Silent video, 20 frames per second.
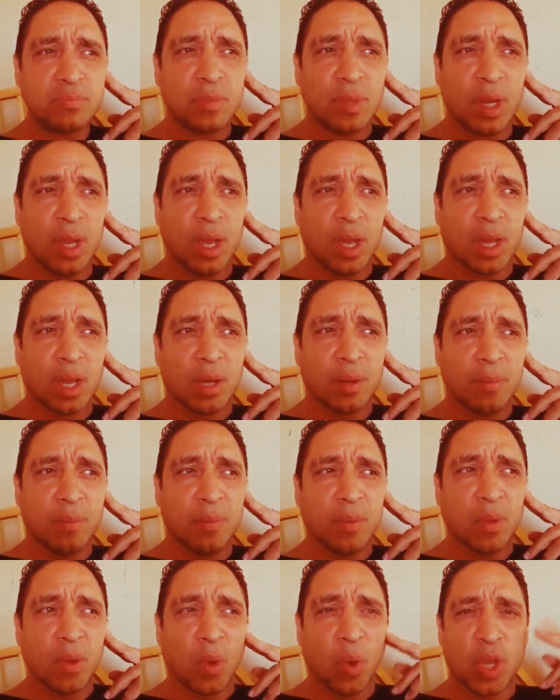
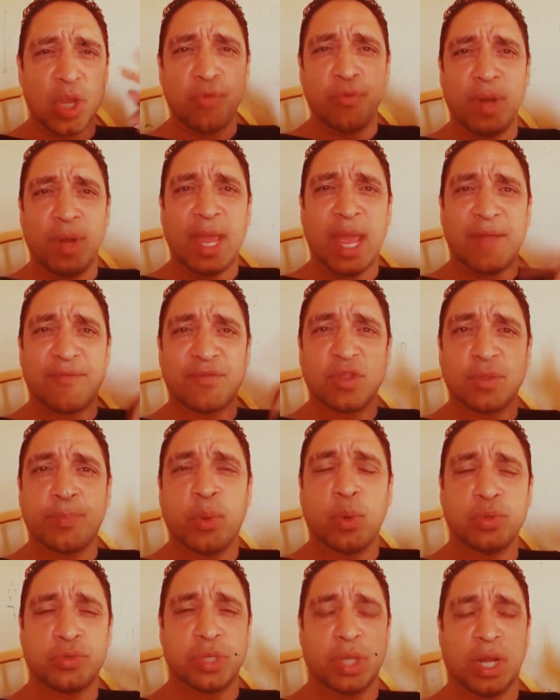all you really have is a
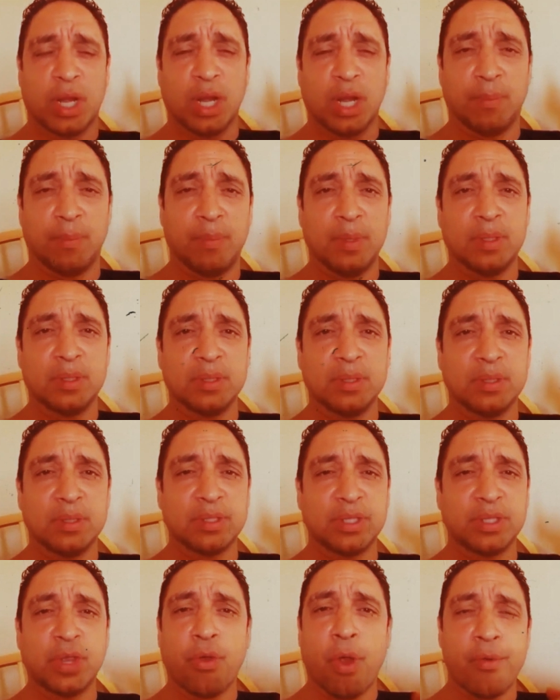booster club.
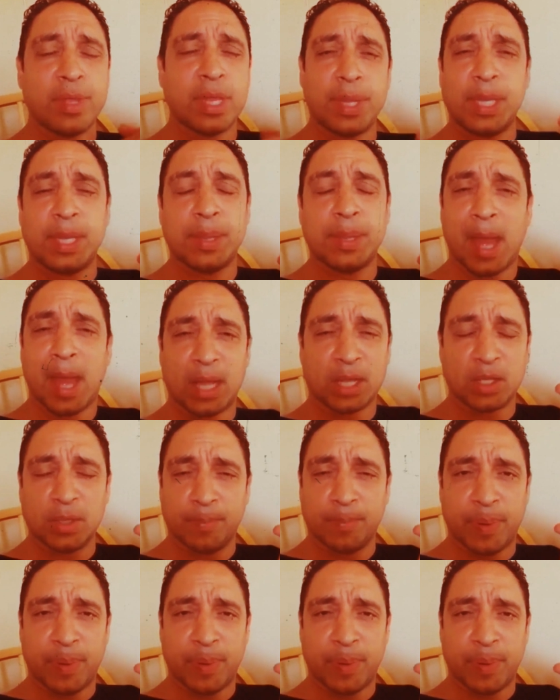There aren't any
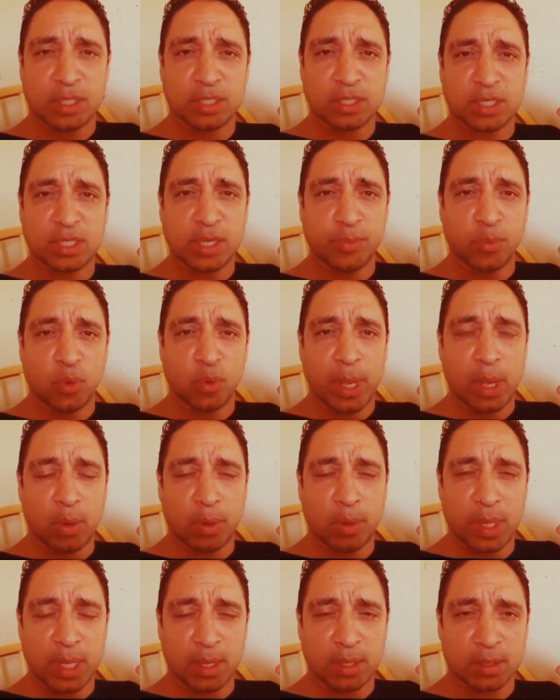non-competitors anymore that were
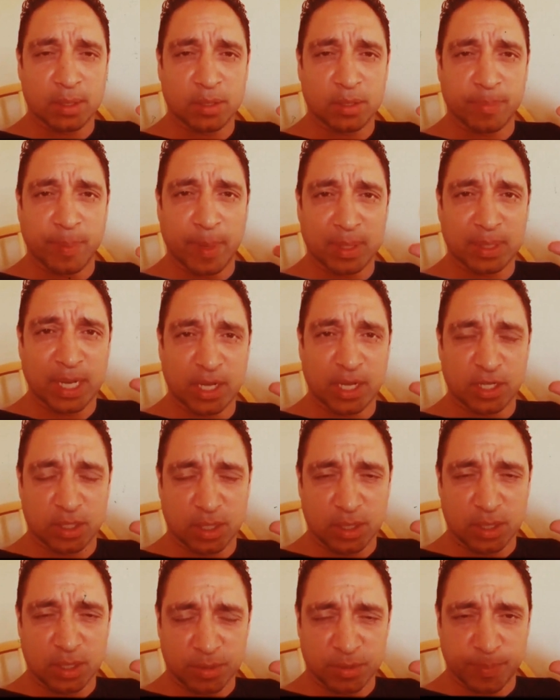there that
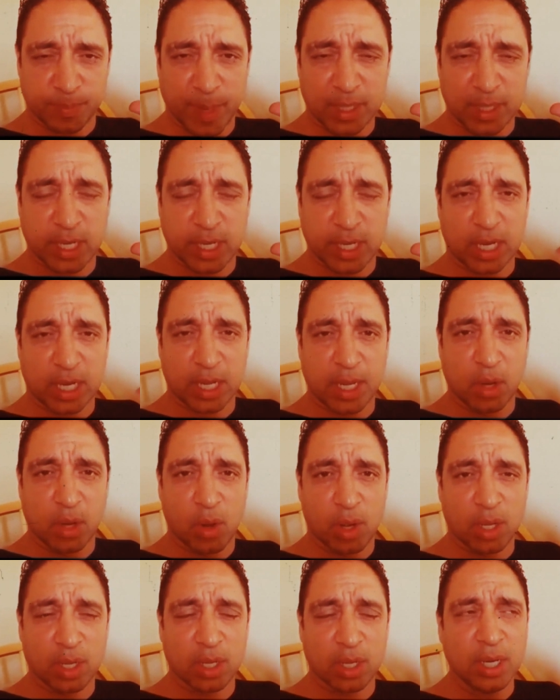were spectating any
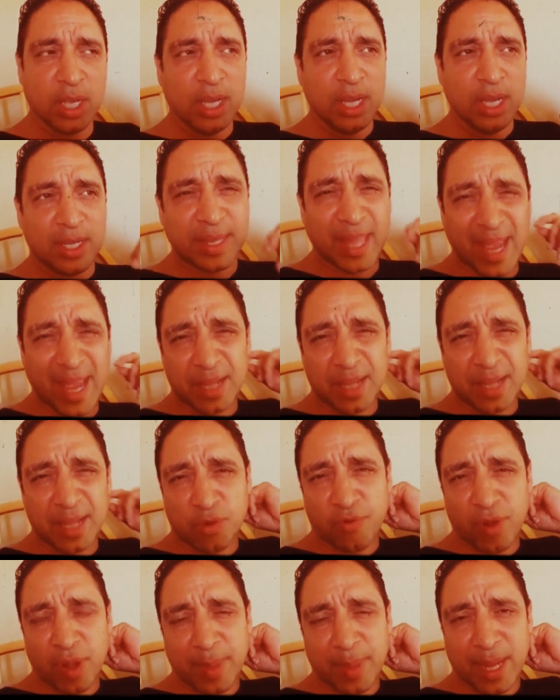longer. That ended
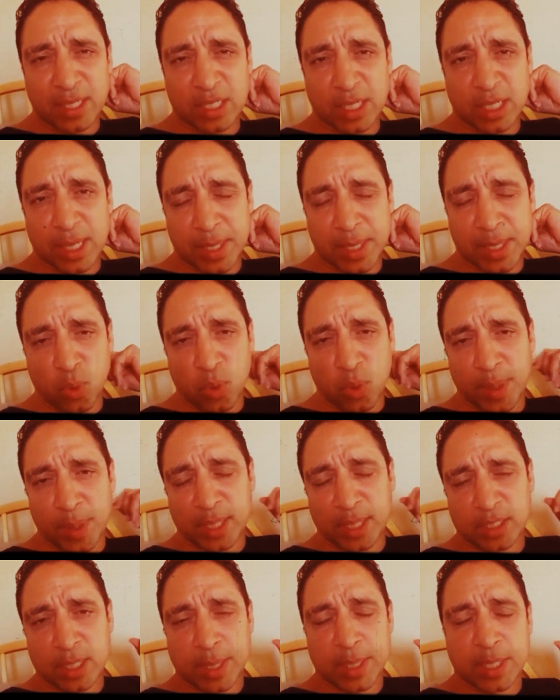around 1991,
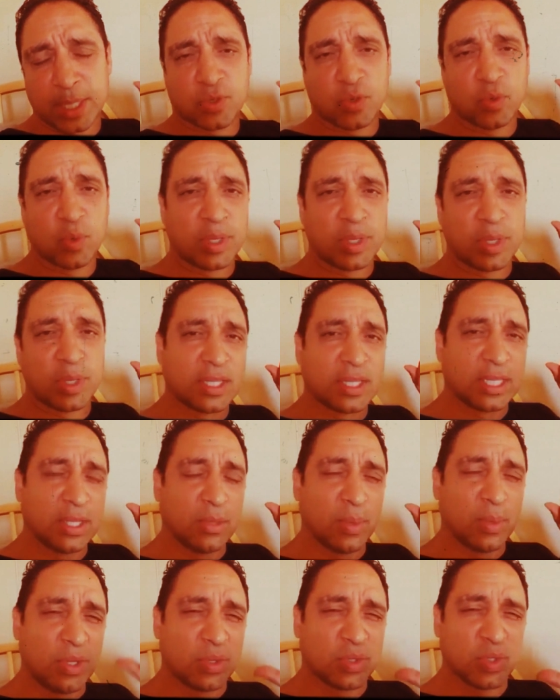1992,
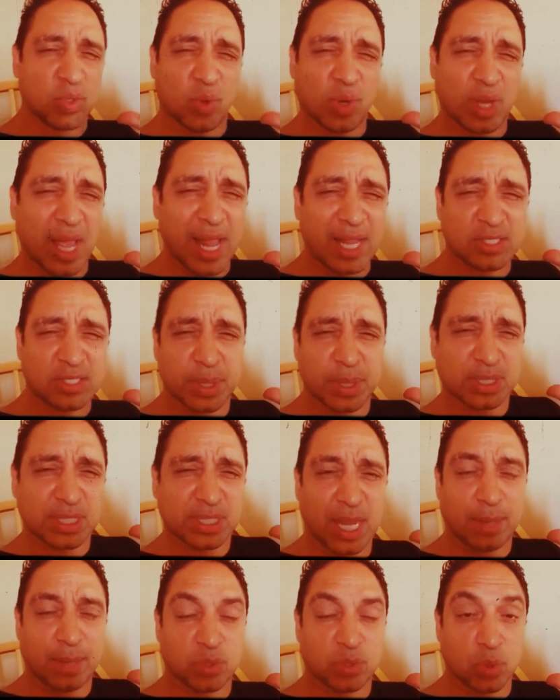when you saw guys in the same
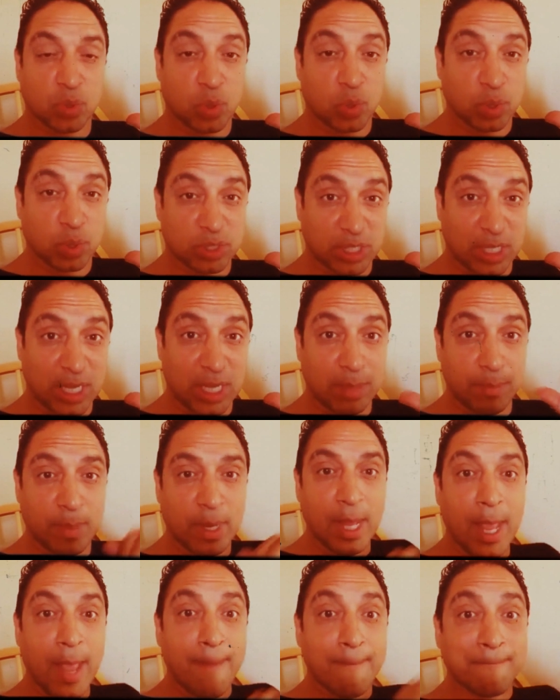so-called team
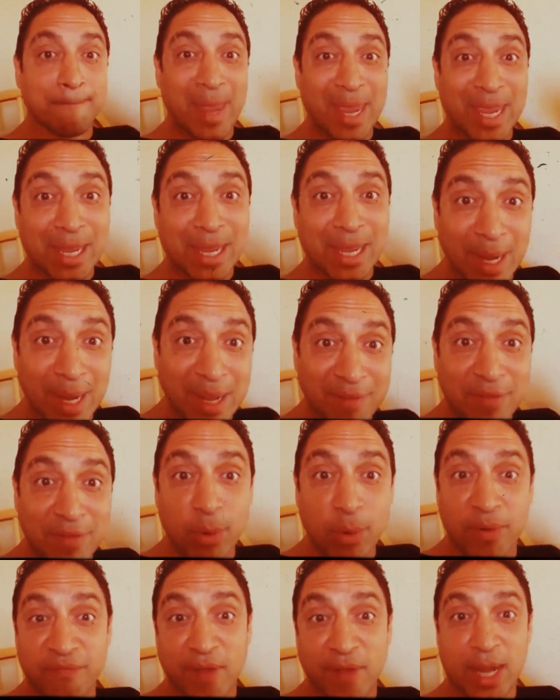making believe they were
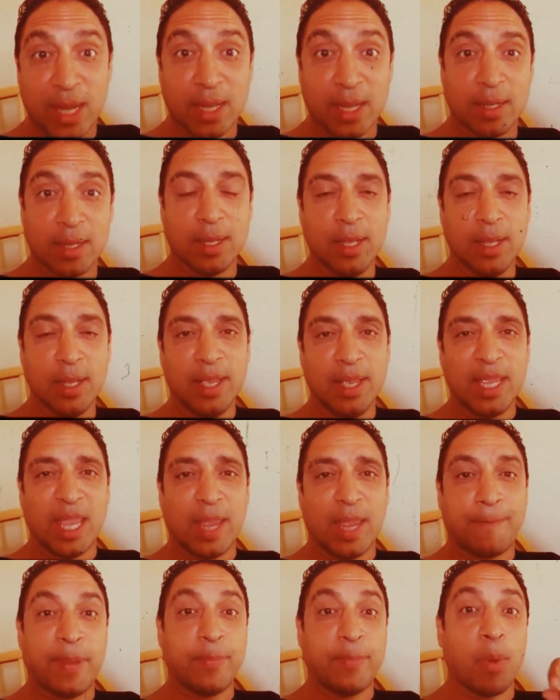fighting, and
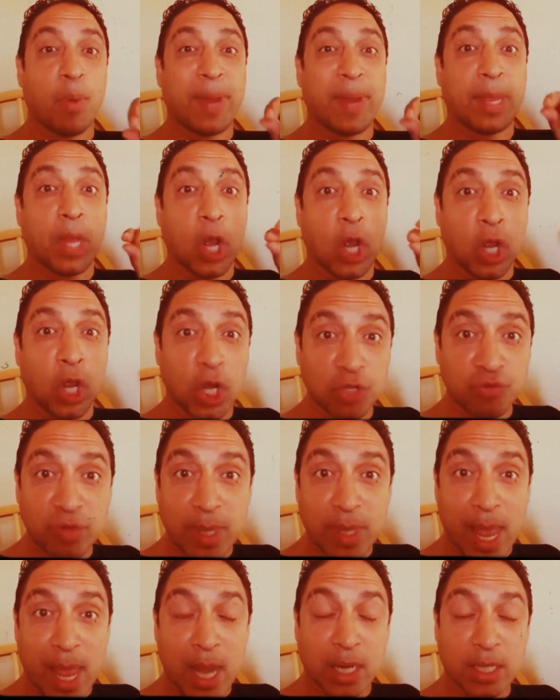people were paying
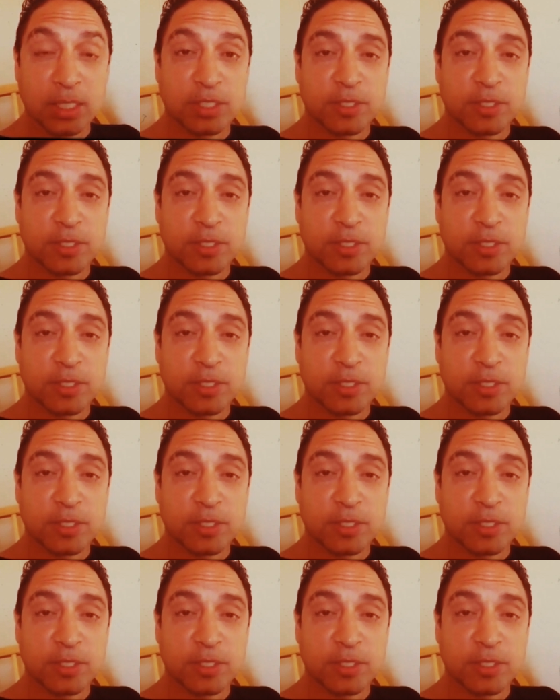$100